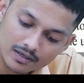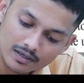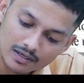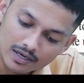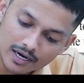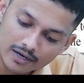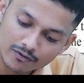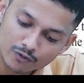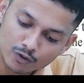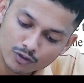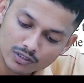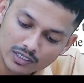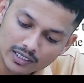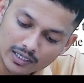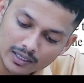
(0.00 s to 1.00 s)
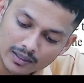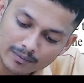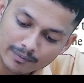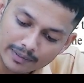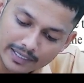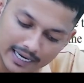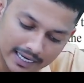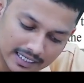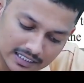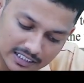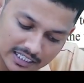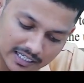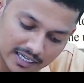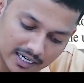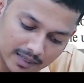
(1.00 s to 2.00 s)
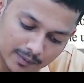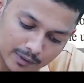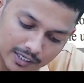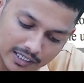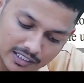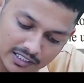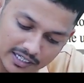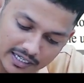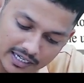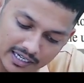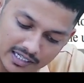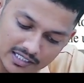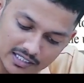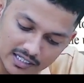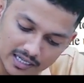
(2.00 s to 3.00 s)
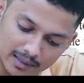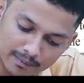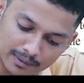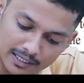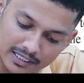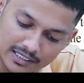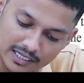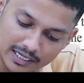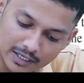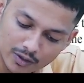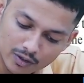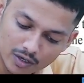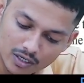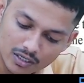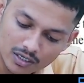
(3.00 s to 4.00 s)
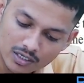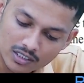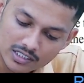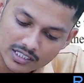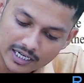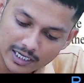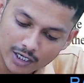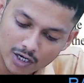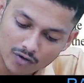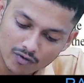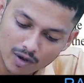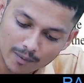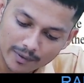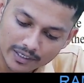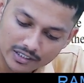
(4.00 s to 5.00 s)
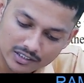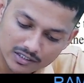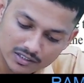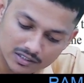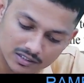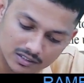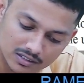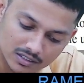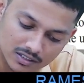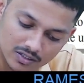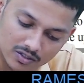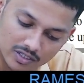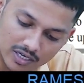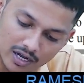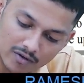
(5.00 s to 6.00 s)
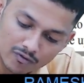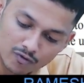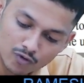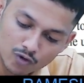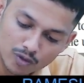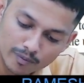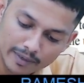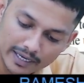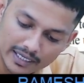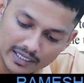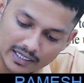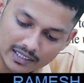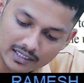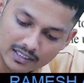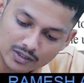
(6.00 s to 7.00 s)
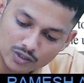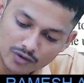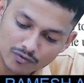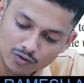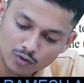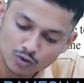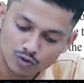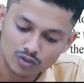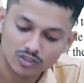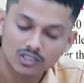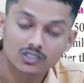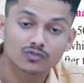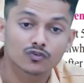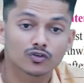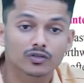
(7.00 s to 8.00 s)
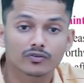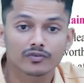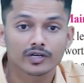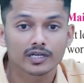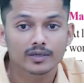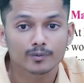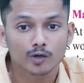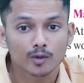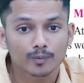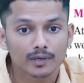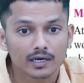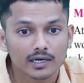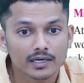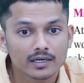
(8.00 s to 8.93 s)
And fourthly, periodic checking and protection against a complete shutdown of operations. There are 4 main techniques. You have to go through these 4 very properly.